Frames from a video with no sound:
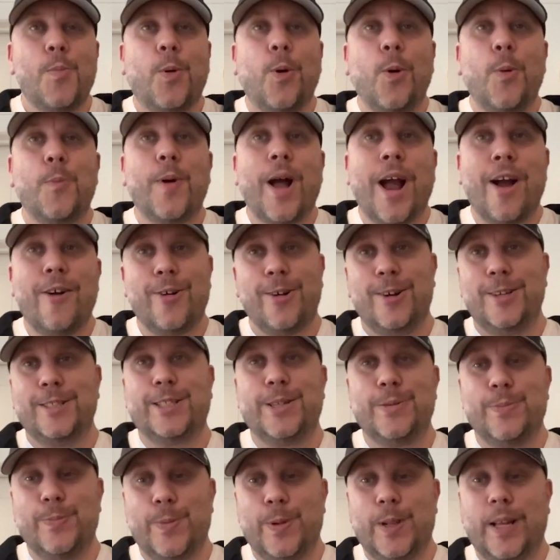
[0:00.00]
put
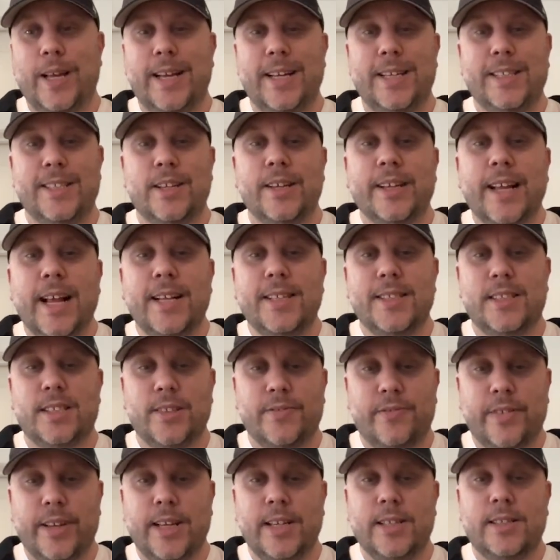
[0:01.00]
barriers in place against
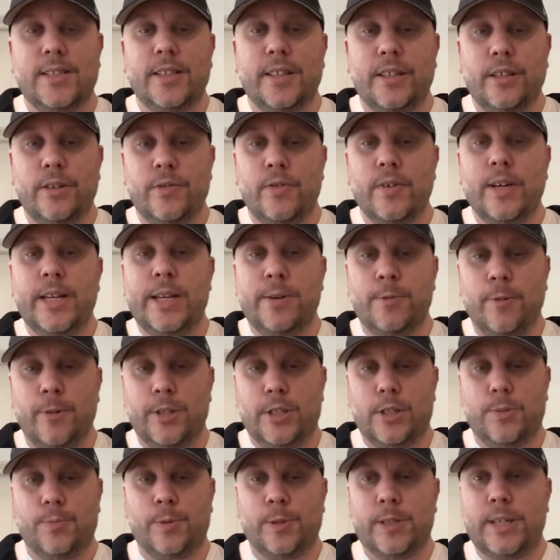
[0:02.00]
the things that you really
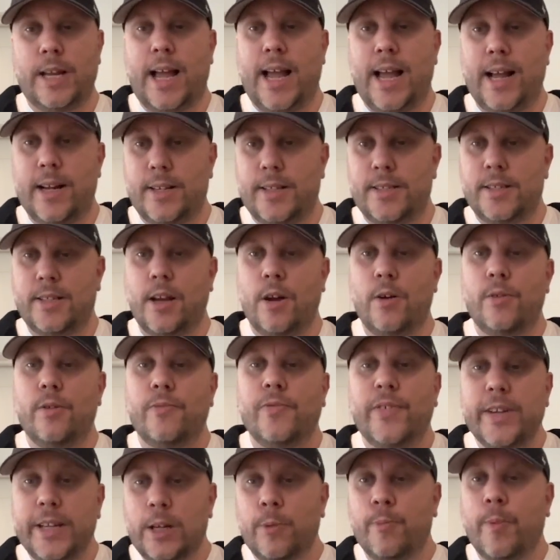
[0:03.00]
want to protect. So
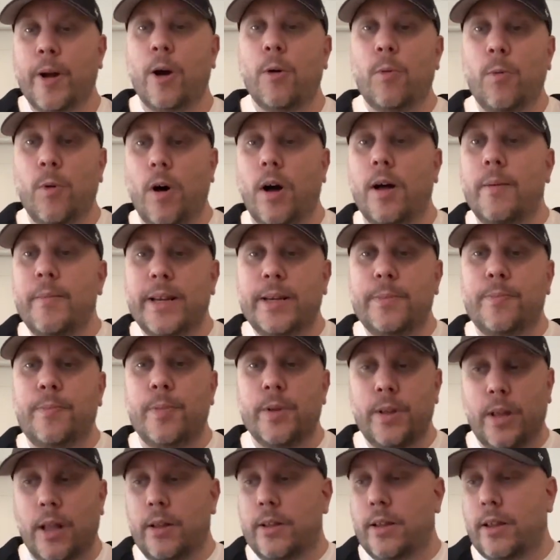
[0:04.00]
think about what, I
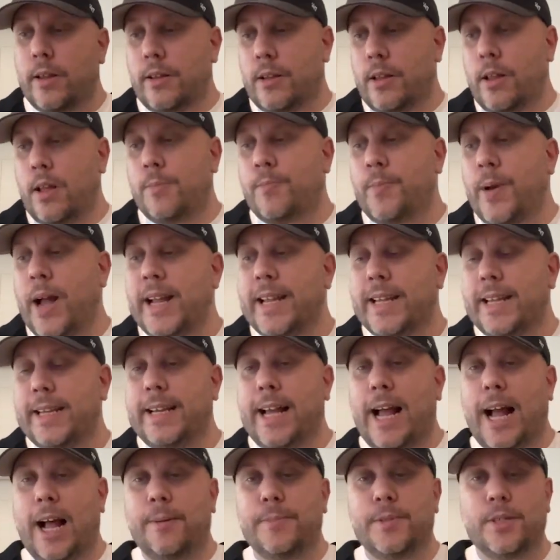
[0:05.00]
mean,
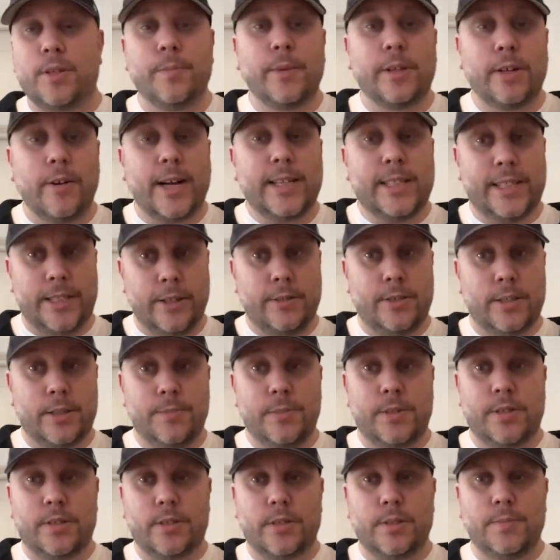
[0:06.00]
banking apps. I'm going to actually do
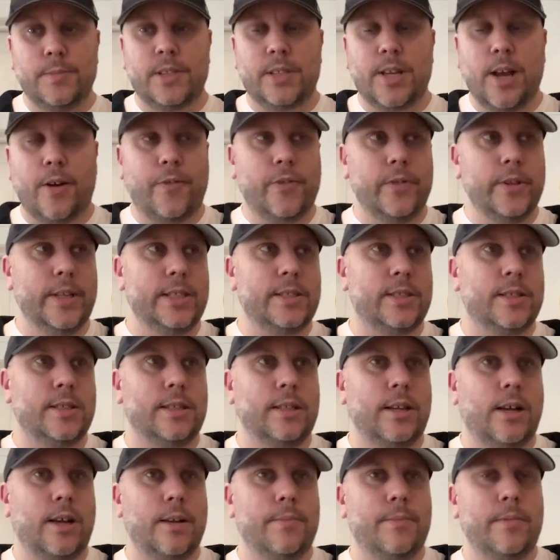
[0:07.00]
some some stuff on this
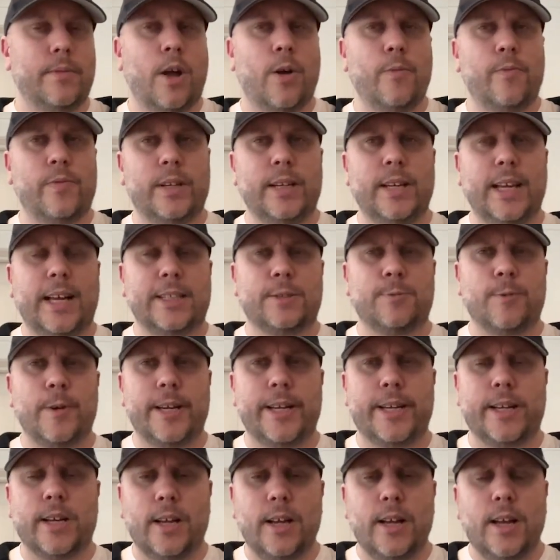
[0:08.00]
uh, hopefully next
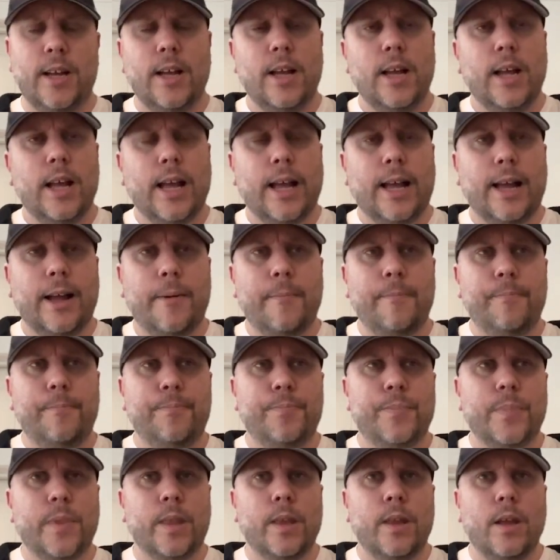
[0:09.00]
week. Um,
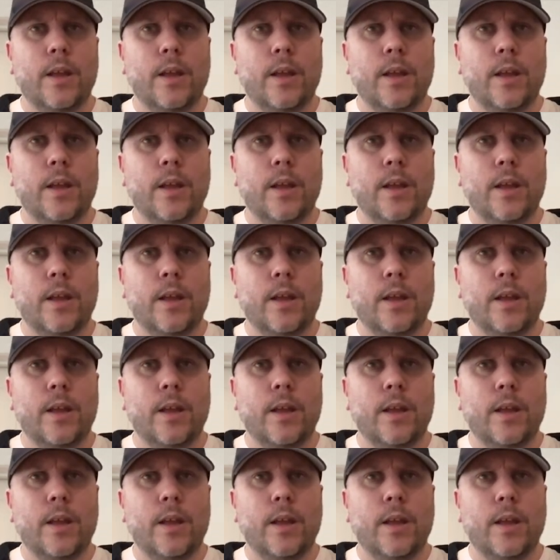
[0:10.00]
mm-hmm.